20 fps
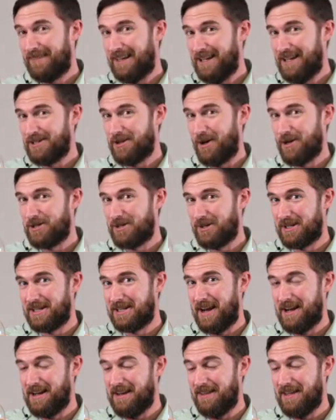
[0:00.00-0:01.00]
it's also
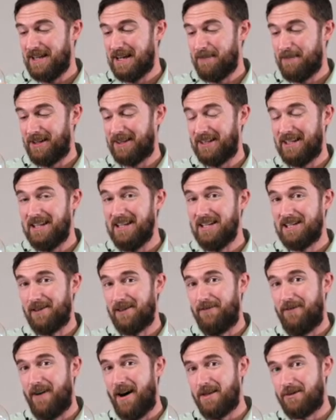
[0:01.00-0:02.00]
exciting to think about that He's the
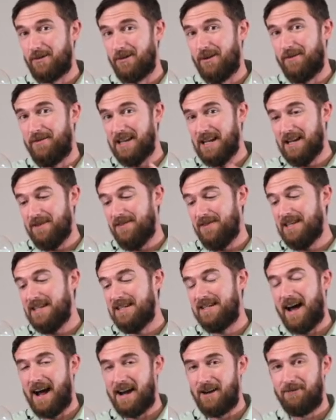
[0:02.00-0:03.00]
Father of even these
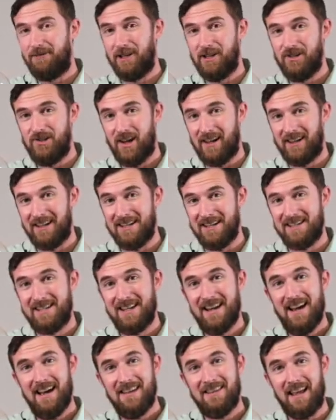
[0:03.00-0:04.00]
dinoflagellates
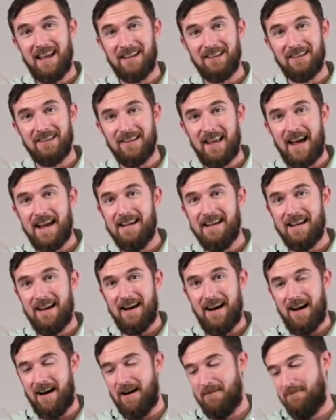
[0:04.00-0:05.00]
that light
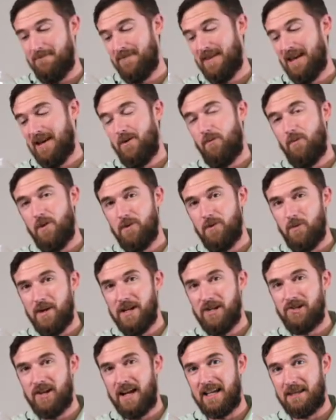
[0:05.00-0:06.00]
up when we
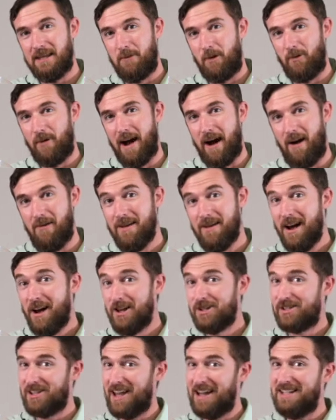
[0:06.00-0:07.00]
shake them around.
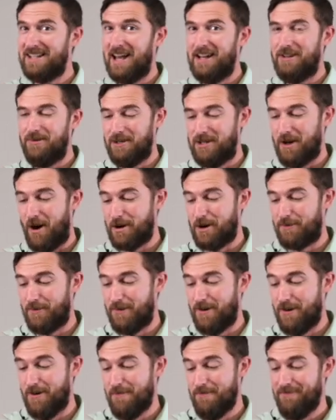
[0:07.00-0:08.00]
So let's head to a dark
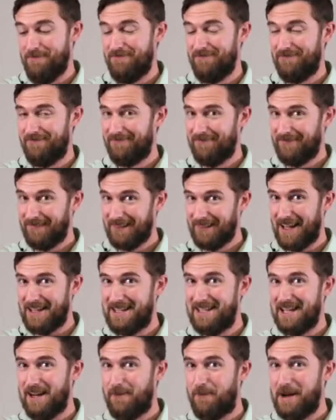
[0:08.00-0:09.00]
room.
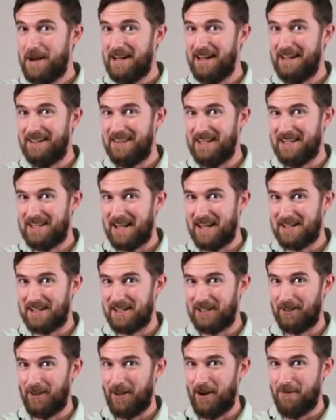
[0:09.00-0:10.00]
Let's see if we can get these things to
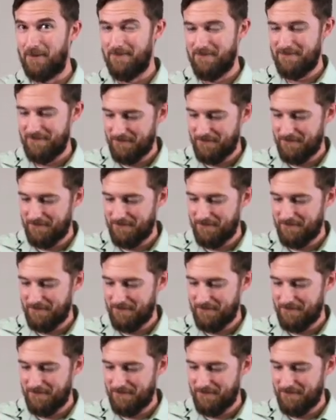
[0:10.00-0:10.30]
glow.